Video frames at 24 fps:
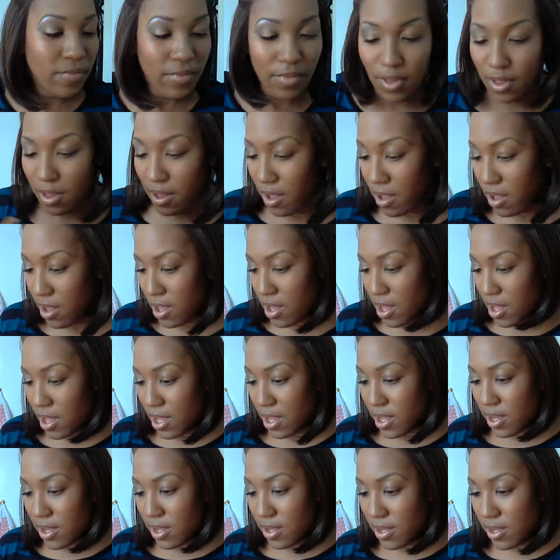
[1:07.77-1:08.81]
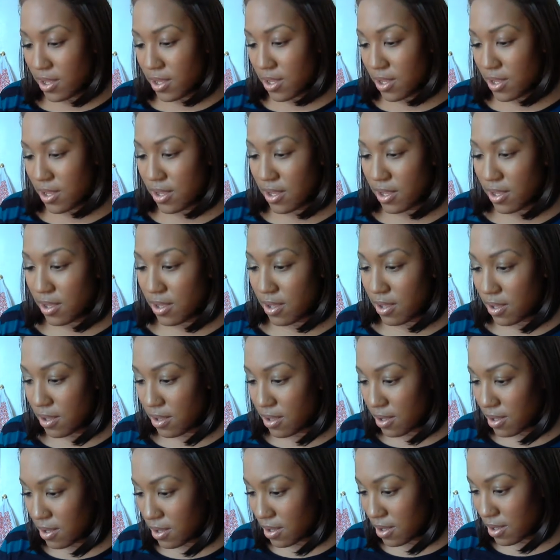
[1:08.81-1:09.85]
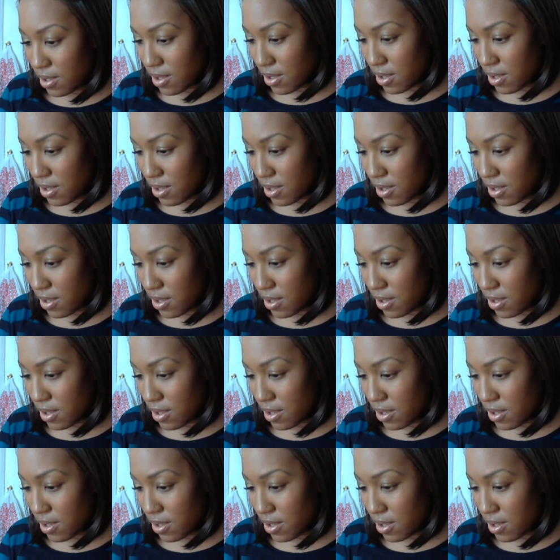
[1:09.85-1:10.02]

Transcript: (silence)